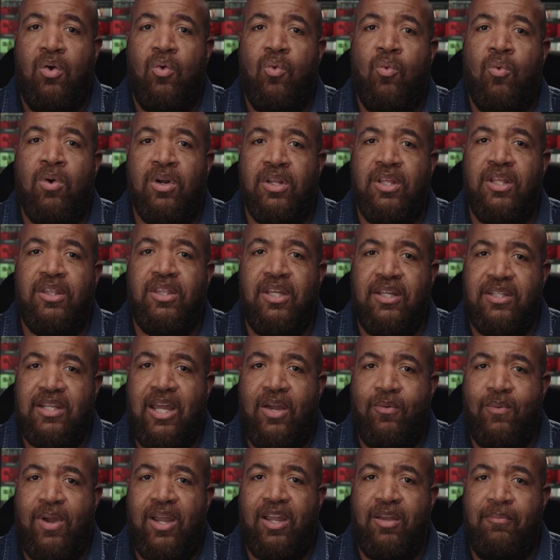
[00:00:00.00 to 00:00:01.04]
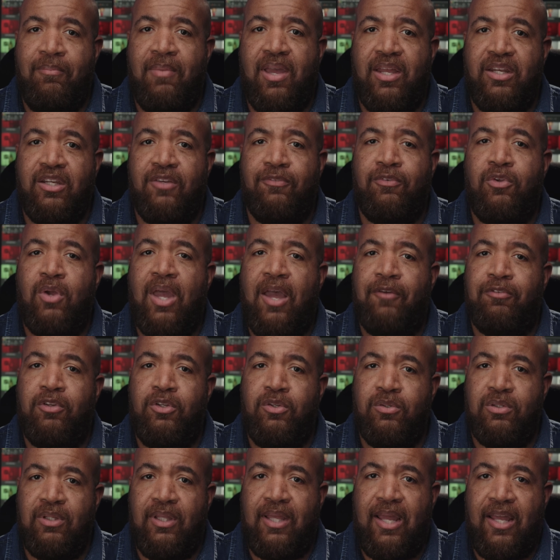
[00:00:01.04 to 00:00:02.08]
One of the things I recommend if you have to
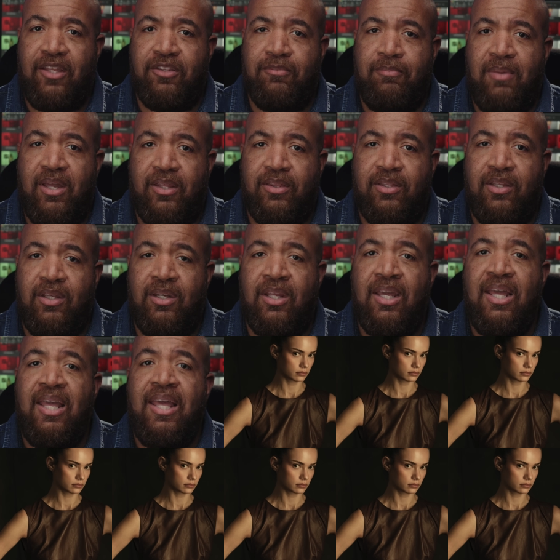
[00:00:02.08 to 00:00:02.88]
use a guess method